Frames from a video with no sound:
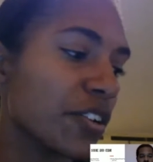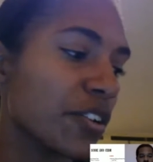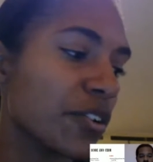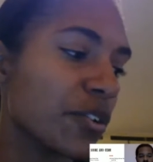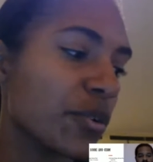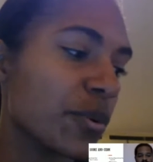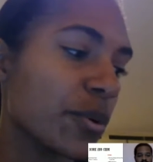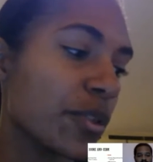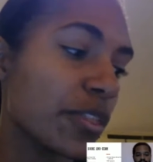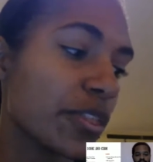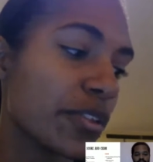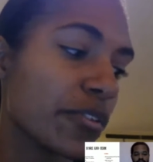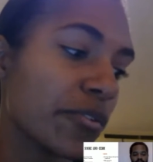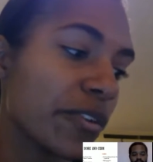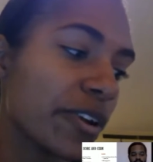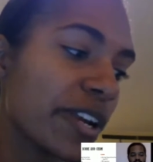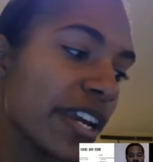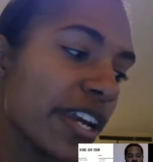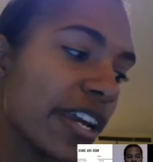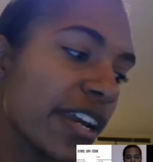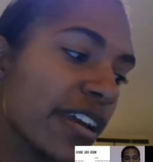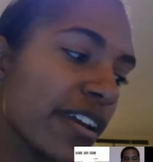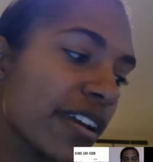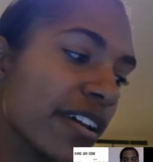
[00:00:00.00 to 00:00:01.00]
2,
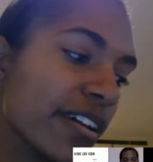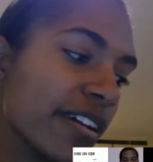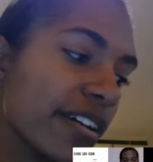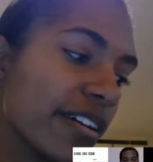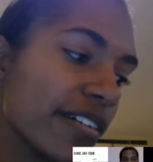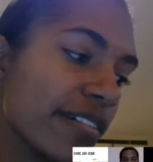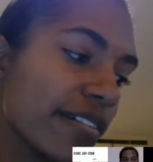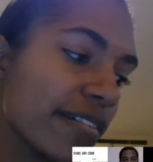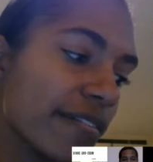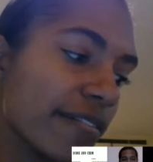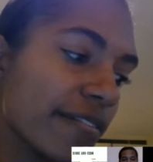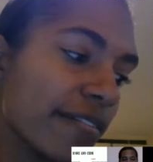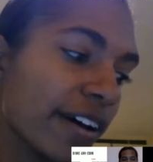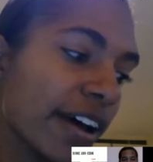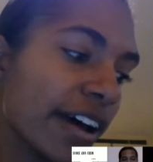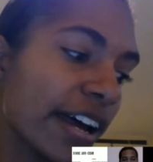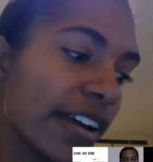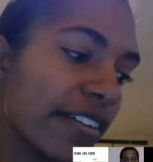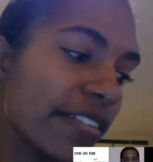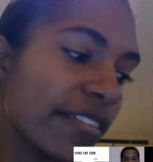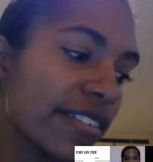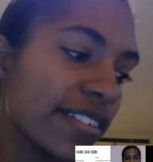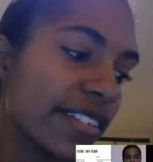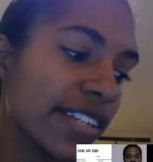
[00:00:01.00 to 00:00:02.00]
3,
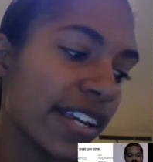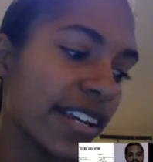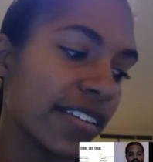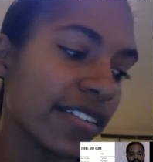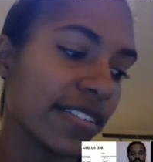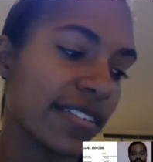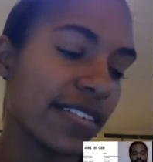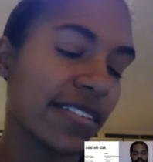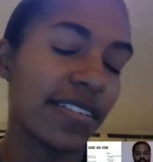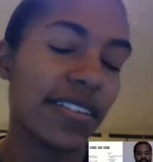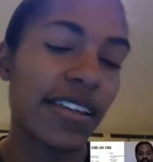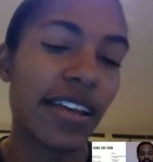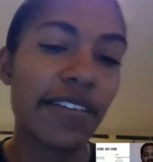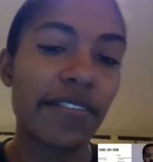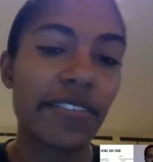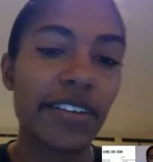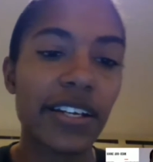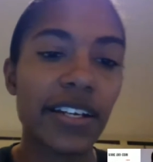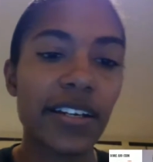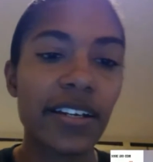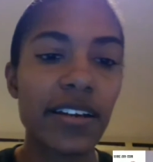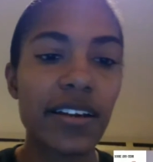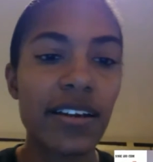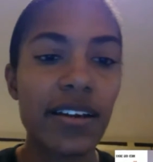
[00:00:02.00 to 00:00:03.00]
5, 6, and
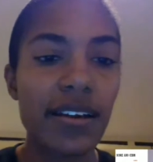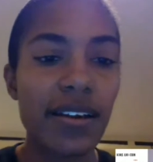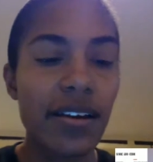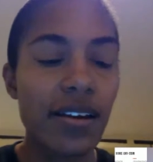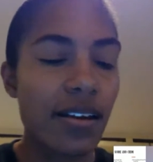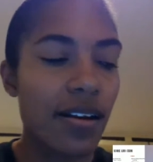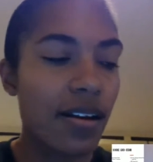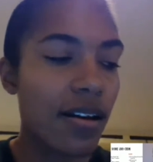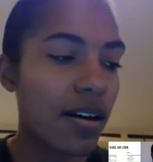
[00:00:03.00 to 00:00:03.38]
7.